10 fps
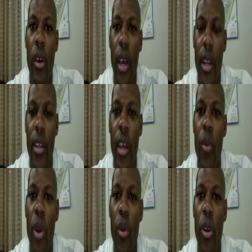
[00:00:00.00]
And today
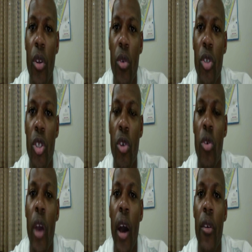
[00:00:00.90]
what I want to do is show
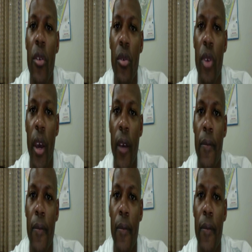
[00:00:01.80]
you how to do that